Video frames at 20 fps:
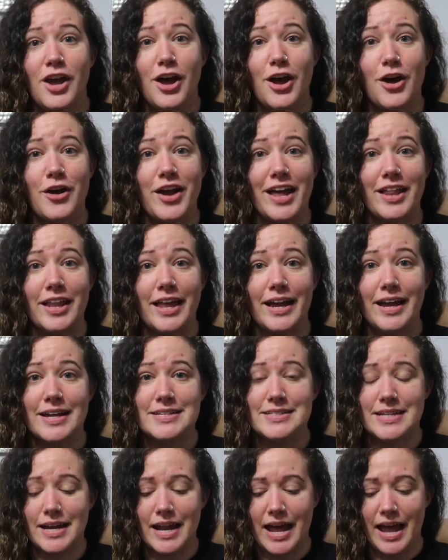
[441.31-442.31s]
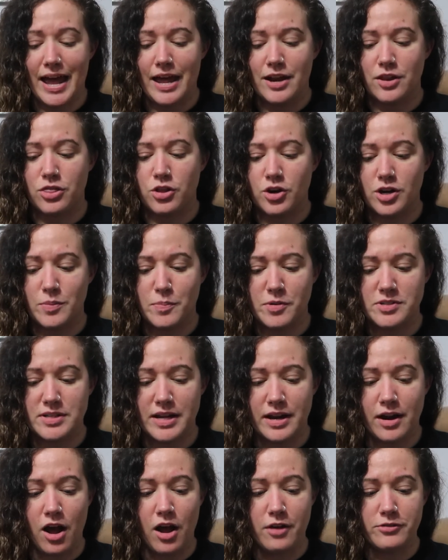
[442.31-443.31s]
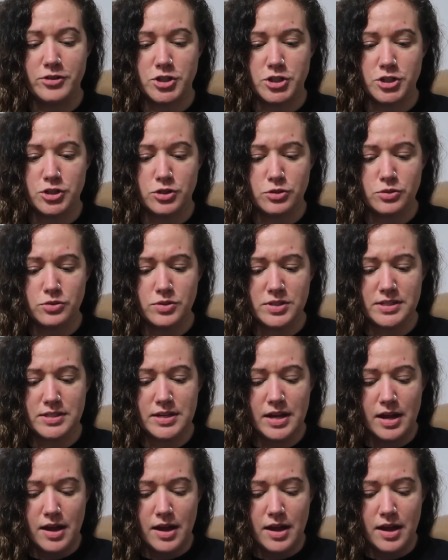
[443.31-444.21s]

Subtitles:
Okay, like I said, I had 30% off shoes.